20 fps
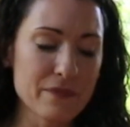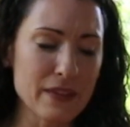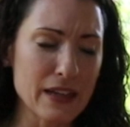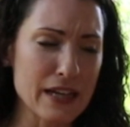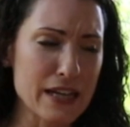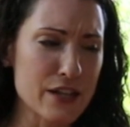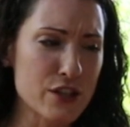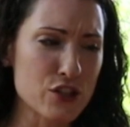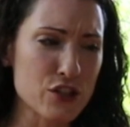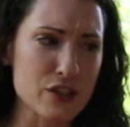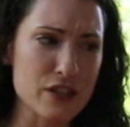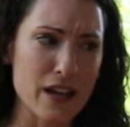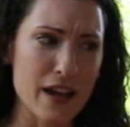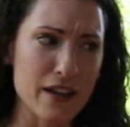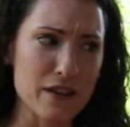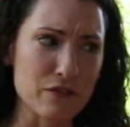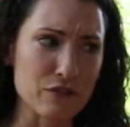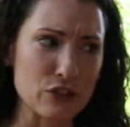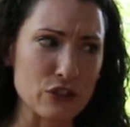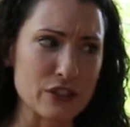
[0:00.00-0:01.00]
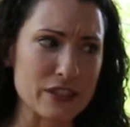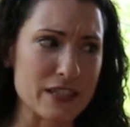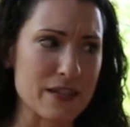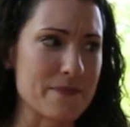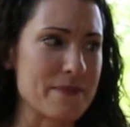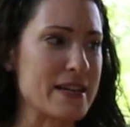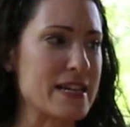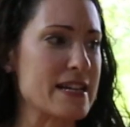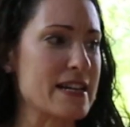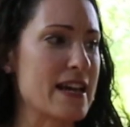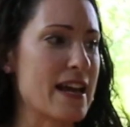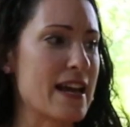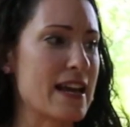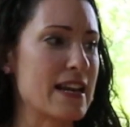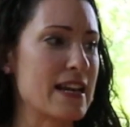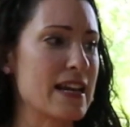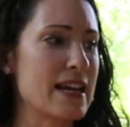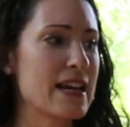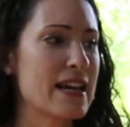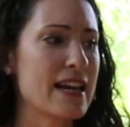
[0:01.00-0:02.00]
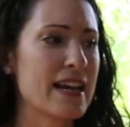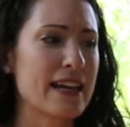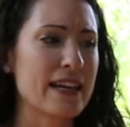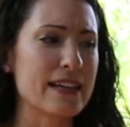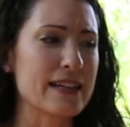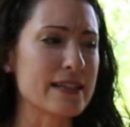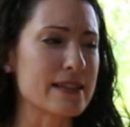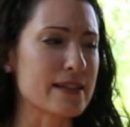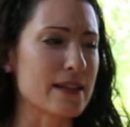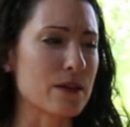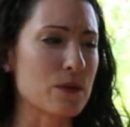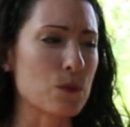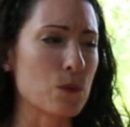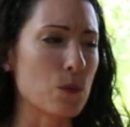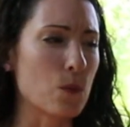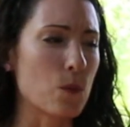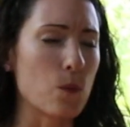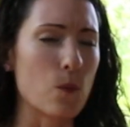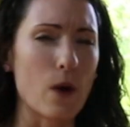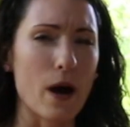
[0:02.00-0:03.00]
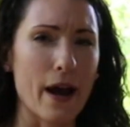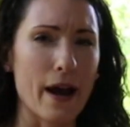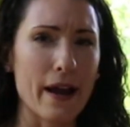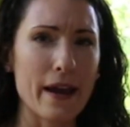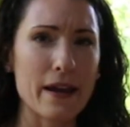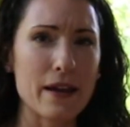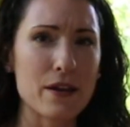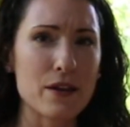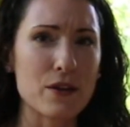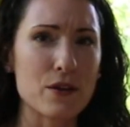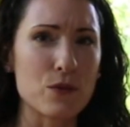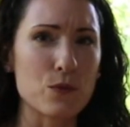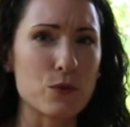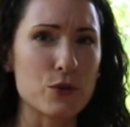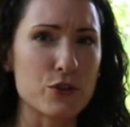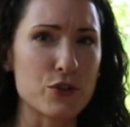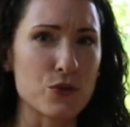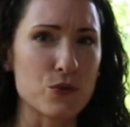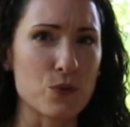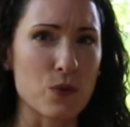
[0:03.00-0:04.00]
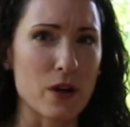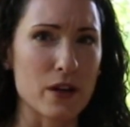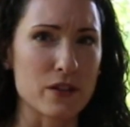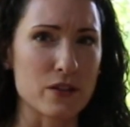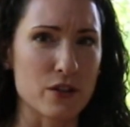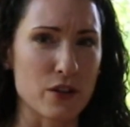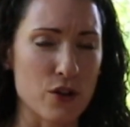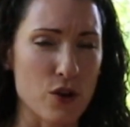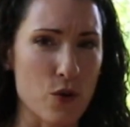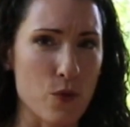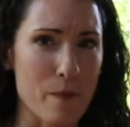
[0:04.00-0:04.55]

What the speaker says: he just kind of looked at me and he said, "Why would you want to go